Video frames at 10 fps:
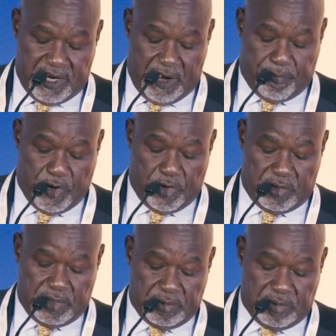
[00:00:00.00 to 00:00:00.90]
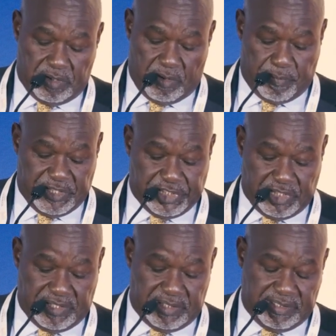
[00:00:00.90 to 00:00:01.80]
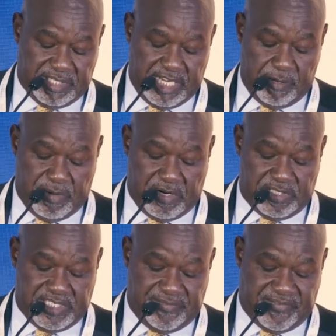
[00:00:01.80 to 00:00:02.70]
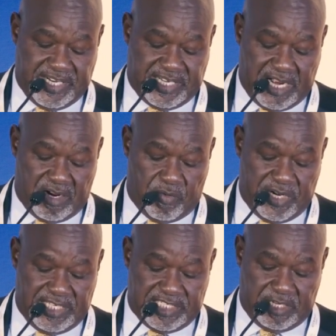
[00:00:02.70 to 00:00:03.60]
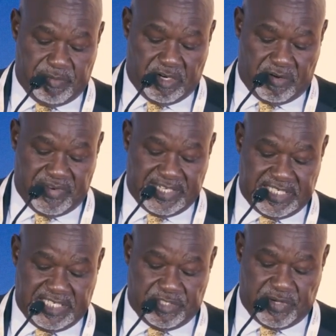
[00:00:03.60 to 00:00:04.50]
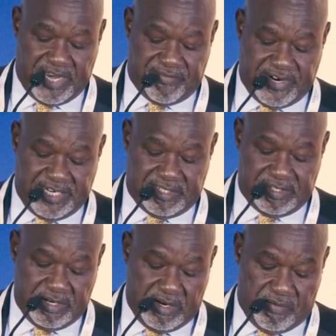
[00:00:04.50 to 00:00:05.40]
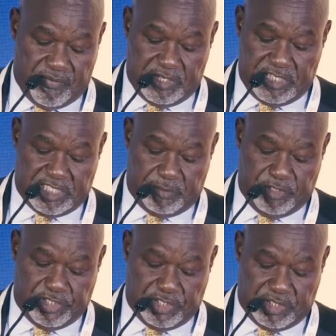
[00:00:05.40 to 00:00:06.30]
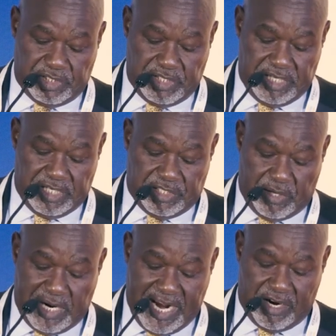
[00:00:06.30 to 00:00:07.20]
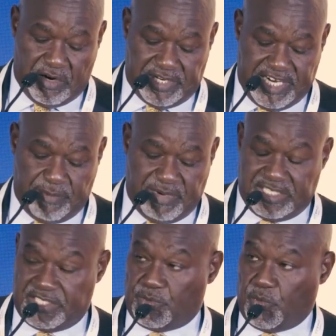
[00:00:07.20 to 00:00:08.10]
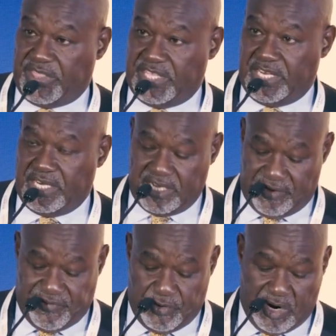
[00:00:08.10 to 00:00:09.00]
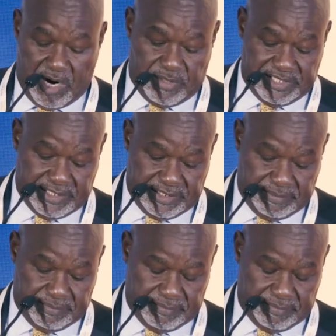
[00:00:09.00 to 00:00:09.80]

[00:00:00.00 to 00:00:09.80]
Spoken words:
Upon completion, inbound sea freight cargo will easily be converted into air freight for distribution to our landlocked neighbors within a few hours.